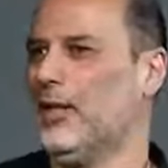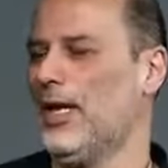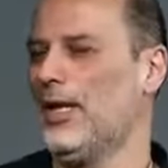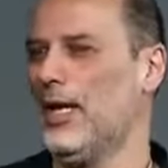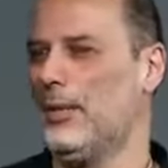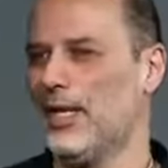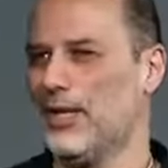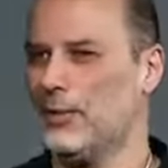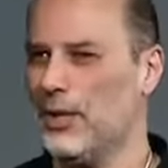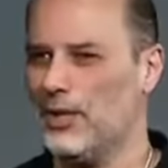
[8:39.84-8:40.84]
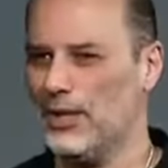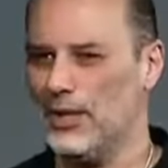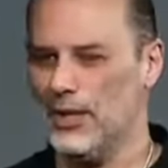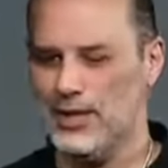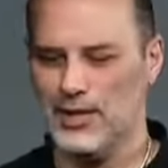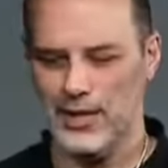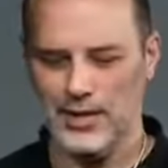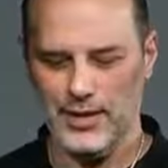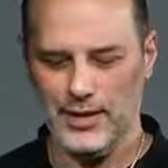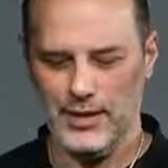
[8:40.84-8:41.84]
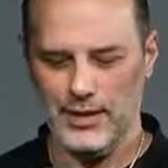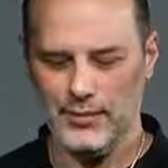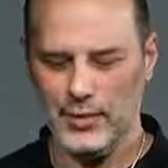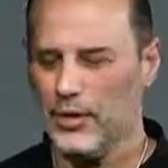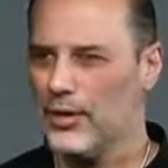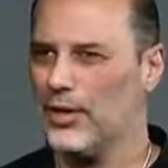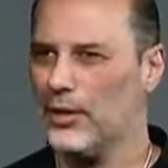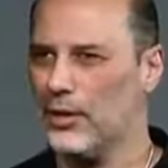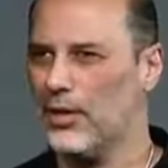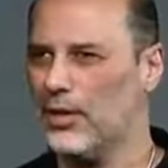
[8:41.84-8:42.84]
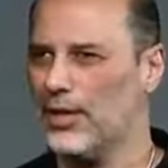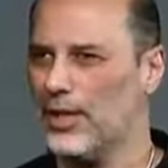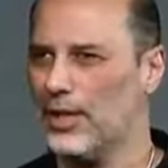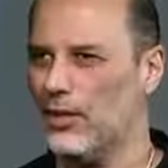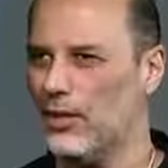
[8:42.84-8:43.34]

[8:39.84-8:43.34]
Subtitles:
academic experiences and learn how to go along to get